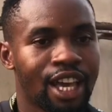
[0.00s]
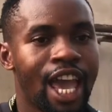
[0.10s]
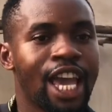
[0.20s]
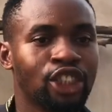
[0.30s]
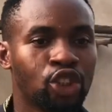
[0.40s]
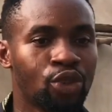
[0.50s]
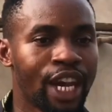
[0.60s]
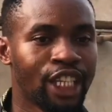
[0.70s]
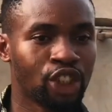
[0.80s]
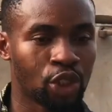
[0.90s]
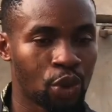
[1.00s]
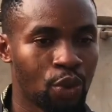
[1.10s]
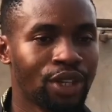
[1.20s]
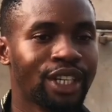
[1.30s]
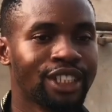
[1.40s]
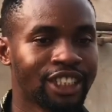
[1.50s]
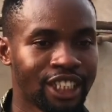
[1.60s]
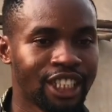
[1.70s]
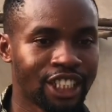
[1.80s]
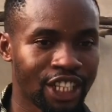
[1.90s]
And
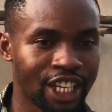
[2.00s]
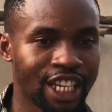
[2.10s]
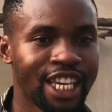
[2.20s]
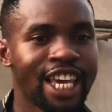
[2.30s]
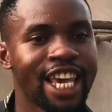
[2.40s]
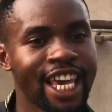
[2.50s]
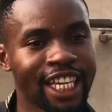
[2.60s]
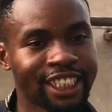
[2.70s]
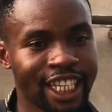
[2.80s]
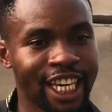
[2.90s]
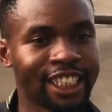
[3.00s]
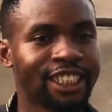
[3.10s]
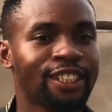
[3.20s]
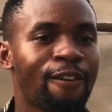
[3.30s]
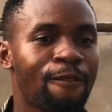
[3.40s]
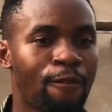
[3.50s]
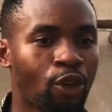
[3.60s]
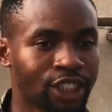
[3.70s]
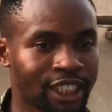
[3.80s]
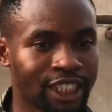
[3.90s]

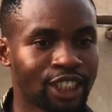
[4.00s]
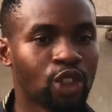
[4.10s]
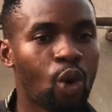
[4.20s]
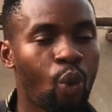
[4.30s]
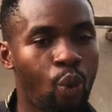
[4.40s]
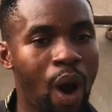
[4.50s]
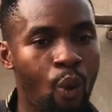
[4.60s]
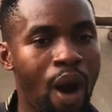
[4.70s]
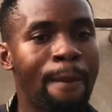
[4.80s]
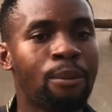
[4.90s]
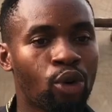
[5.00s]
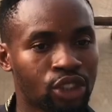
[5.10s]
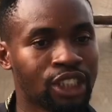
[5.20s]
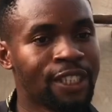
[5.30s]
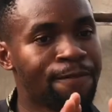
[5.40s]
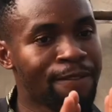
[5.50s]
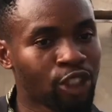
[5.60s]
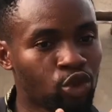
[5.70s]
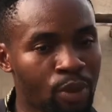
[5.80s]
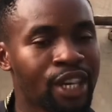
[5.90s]
080-3388-4611. But the first
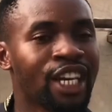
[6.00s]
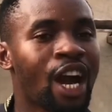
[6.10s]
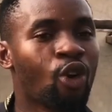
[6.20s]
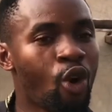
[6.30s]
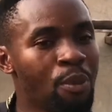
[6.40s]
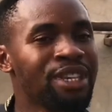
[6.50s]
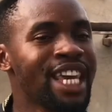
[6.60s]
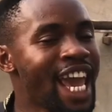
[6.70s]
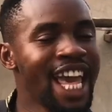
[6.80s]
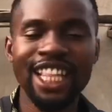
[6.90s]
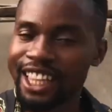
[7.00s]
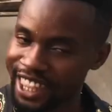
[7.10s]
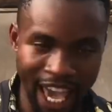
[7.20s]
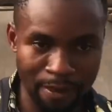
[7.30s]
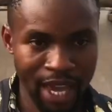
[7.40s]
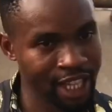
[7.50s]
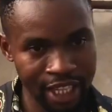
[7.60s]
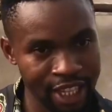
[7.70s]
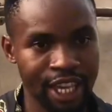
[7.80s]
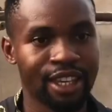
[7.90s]
number, you can call me anytime, any day.